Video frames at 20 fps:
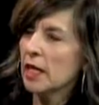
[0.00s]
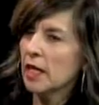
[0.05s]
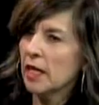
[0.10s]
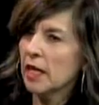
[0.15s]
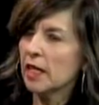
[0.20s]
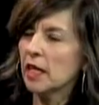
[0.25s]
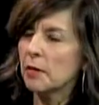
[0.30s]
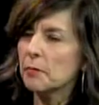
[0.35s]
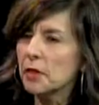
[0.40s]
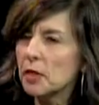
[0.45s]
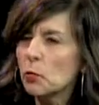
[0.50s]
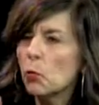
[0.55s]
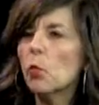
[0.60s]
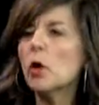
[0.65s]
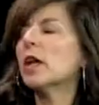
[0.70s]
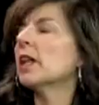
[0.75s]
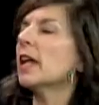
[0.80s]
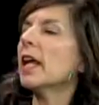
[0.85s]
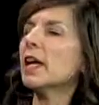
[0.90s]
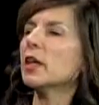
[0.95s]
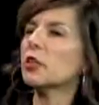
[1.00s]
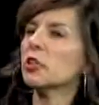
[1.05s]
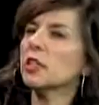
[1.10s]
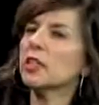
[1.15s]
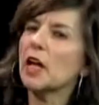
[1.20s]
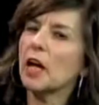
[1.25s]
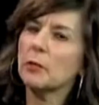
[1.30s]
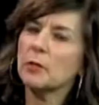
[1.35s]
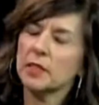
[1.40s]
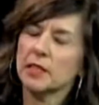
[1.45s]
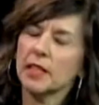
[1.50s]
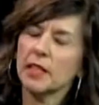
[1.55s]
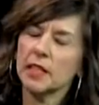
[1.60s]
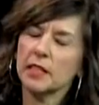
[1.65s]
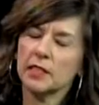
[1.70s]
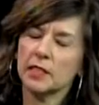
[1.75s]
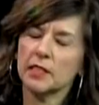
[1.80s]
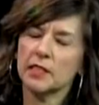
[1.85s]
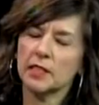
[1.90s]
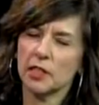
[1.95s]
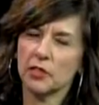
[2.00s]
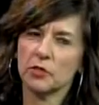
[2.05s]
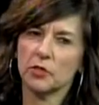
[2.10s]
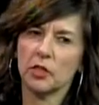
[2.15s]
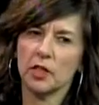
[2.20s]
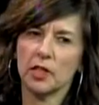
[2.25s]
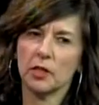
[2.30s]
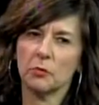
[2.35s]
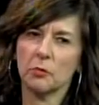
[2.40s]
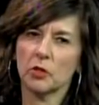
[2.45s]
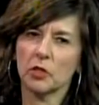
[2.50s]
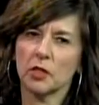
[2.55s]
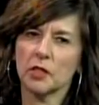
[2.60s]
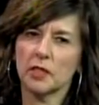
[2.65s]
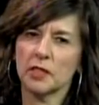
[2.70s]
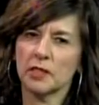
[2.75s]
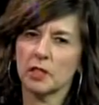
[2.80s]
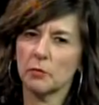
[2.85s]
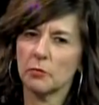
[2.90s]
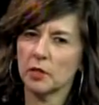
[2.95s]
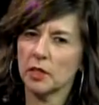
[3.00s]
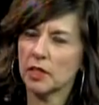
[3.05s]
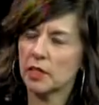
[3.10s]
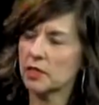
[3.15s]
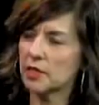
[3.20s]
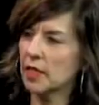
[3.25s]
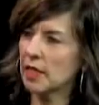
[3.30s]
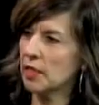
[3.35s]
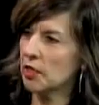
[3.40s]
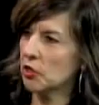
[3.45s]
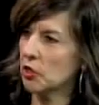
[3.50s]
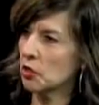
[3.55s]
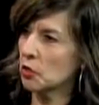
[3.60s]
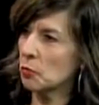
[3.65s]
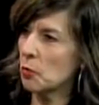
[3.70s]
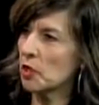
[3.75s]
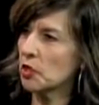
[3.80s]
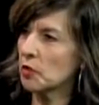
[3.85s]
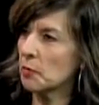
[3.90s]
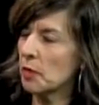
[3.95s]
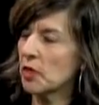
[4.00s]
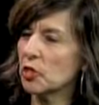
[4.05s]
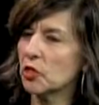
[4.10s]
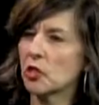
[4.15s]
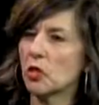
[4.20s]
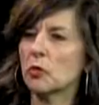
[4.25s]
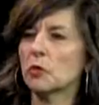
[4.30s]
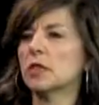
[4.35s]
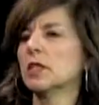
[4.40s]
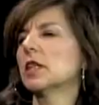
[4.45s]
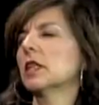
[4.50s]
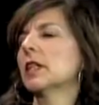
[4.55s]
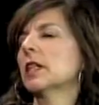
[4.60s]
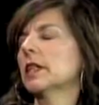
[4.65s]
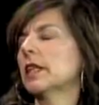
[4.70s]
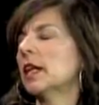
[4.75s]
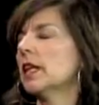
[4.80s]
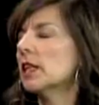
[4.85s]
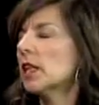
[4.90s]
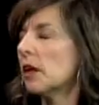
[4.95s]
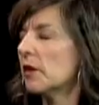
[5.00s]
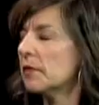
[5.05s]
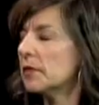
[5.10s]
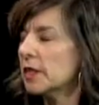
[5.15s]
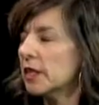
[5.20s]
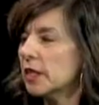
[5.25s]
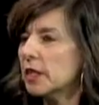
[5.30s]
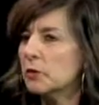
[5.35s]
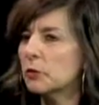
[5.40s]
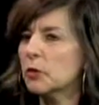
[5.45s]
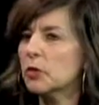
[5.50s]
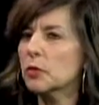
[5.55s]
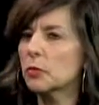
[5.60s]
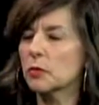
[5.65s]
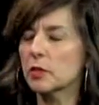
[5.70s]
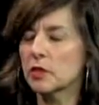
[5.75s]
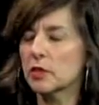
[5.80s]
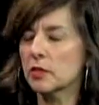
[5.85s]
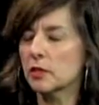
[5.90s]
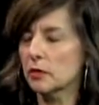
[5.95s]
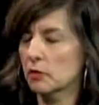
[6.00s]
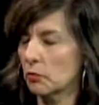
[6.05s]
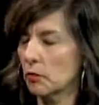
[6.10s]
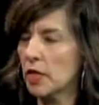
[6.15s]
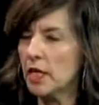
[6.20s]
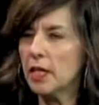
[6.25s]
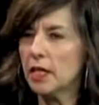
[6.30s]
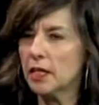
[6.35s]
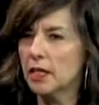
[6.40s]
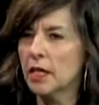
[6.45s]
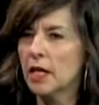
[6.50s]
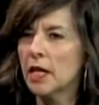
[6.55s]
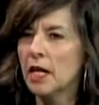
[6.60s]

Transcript: And I mean, one, actually, I was saying this yesterday at work to someone because they had just watched my show and they, they loved it, which was great.